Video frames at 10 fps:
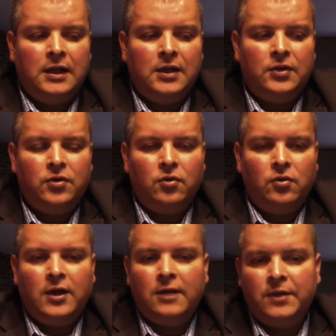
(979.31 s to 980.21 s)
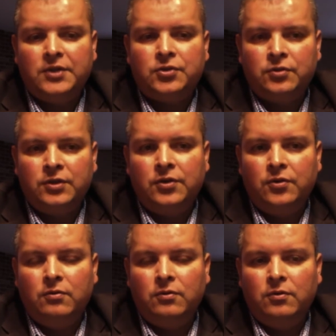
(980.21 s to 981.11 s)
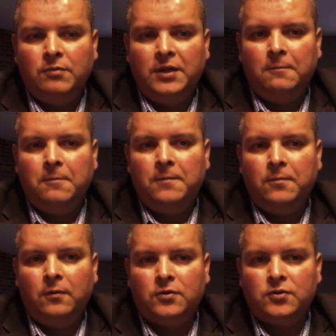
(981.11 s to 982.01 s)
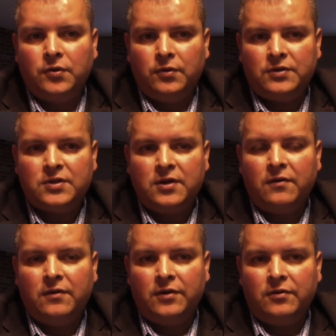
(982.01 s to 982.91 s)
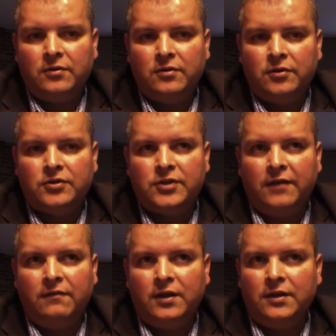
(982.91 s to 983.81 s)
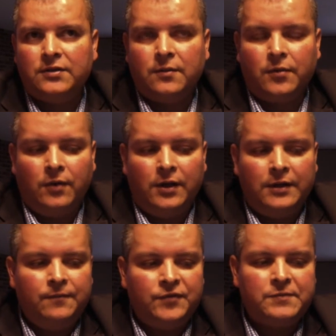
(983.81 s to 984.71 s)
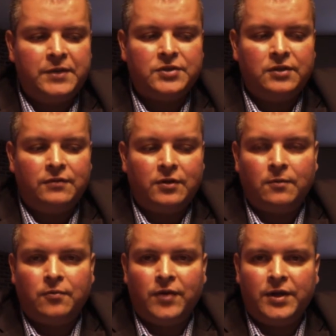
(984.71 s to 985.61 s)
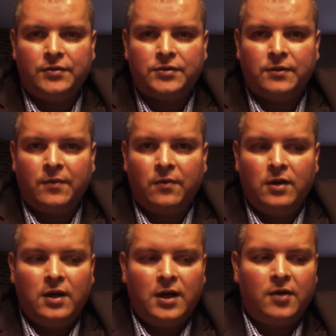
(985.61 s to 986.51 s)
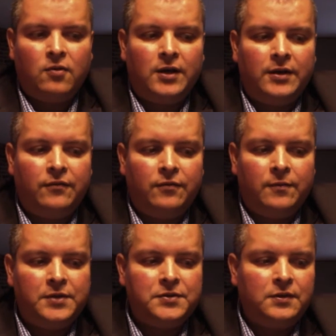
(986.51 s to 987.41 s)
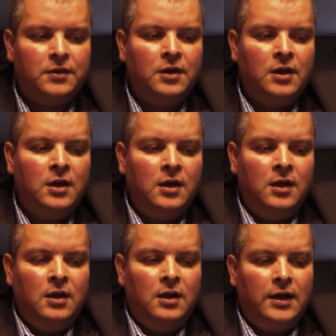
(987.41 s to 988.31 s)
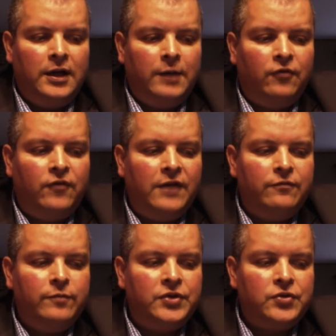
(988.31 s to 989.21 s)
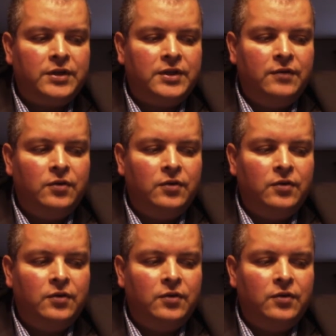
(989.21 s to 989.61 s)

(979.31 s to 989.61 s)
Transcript: You got to make sure that you're meeting people so that their safety is number one, especially if they're going to provide you some high quality information. Number five, measure activity